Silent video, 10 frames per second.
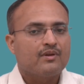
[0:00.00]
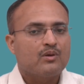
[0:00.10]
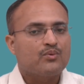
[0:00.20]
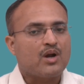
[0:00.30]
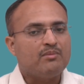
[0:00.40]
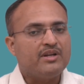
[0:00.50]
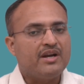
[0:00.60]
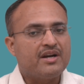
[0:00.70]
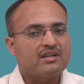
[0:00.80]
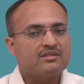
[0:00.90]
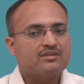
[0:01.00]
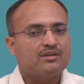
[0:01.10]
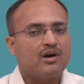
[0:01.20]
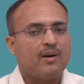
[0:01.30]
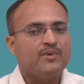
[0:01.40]
from inheritance
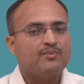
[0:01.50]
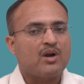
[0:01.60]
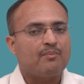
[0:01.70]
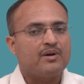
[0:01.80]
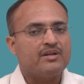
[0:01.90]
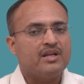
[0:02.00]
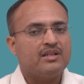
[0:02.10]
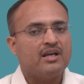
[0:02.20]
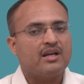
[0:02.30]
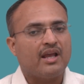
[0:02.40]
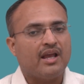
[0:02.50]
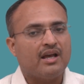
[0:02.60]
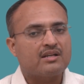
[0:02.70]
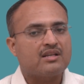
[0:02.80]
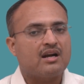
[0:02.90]
of the property. Their
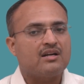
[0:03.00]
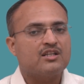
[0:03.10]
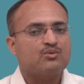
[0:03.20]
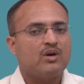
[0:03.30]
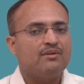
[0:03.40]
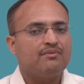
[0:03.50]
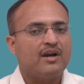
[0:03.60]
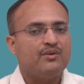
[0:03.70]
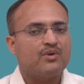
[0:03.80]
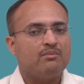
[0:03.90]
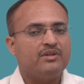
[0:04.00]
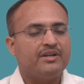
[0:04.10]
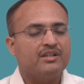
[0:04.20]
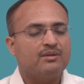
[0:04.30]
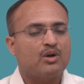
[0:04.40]
heirs are disqualified from
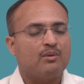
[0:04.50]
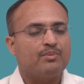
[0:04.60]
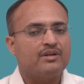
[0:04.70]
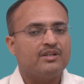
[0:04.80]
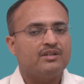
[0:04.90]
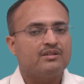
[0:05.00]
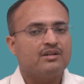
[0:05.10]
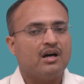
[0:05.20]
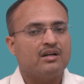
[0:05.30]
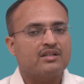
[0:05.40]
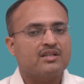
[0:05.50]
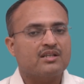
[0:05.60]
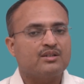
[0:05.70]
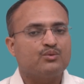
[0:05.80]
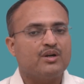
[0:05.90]
inheriting the property. Under
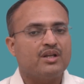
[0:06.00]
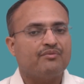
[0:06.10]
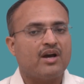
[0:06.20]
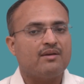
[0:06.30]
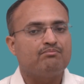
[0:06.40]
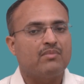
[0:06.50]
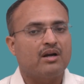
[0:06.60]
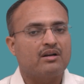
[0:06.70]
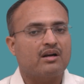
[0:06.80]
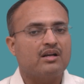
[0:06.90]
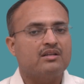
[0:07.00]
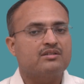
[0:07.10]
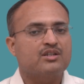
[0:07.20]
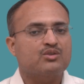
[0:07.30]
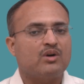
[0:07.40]
section 25, murderer is
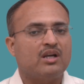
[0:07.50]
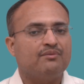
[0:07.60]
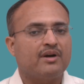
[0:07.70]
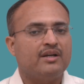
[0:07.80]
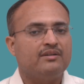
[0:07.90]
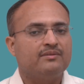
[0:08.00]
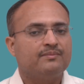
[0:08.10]
disqualified,